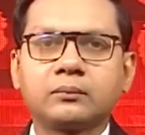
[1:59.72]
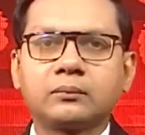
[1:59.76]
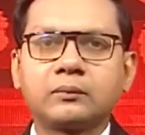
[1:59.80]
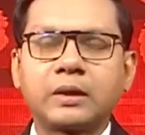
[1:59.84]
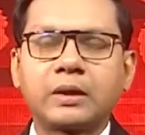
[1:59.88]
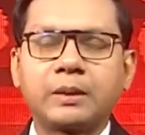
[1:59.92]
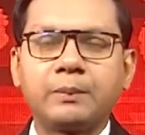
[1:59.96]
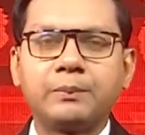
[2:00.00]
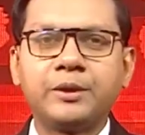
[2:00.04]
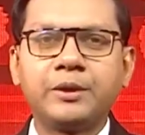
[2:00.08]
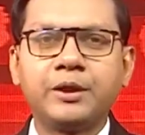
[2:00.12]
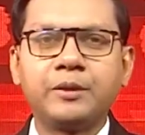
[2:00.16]

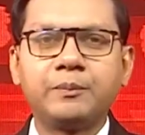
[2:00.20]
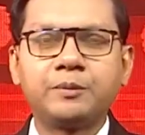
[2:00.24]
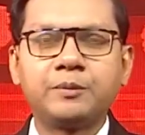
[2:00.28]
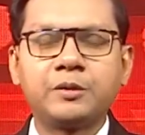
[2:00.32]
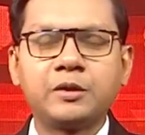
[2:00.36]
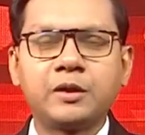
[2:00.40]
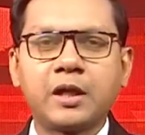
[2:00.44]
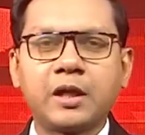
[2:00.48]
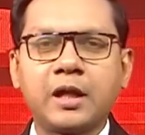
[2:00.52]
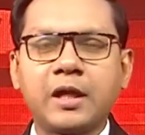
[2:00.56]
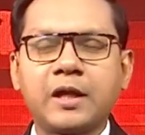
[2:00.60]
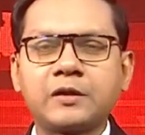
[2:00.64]

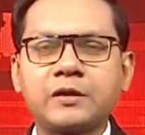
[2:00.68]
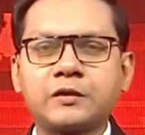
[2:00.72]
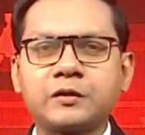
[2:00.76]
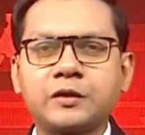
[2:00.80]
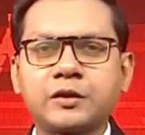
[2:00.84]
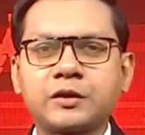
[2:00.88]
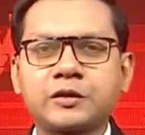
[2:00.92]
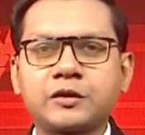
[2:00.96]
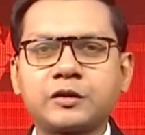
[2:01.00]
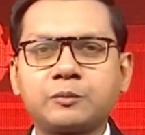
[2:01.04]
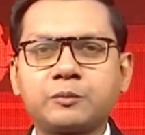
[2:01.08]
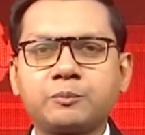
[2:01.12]
BNP has
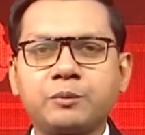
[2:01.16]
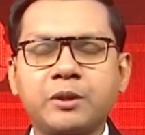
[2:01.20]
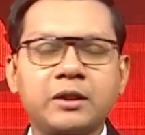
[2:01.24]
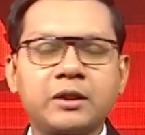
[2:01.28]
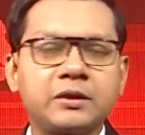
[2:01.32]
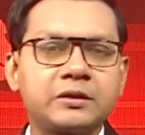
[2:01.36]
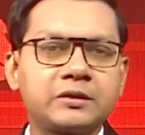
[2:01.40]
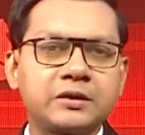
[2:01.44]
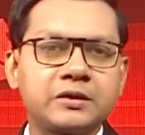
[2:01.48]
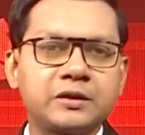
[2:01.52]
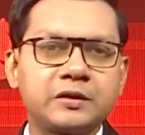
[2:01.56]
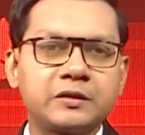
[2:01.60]

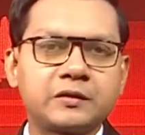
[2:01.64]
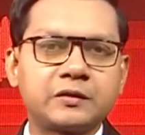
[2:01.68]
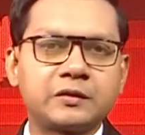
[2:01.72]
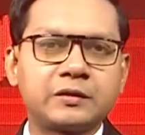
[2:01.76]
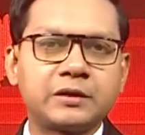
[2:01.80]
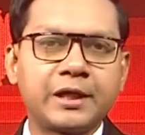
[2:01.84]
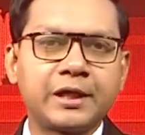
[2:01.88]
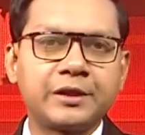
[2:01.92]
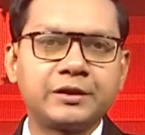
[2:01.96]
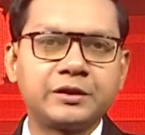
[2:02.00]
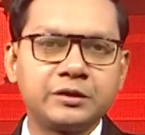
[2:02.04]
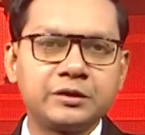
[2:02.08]
expelled its
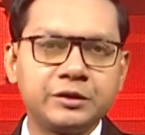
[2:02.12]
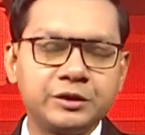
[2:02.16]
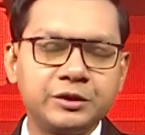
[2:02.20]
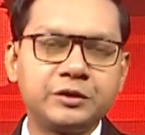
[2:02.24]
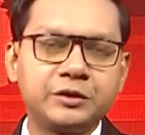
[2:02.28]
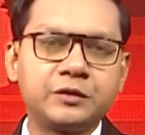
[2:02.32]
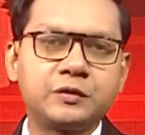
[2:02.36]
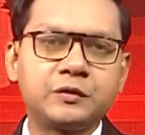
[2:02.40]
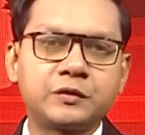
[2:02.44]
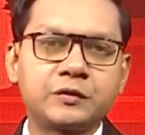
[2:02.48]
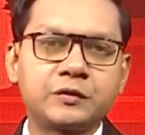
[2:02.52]
19 leaders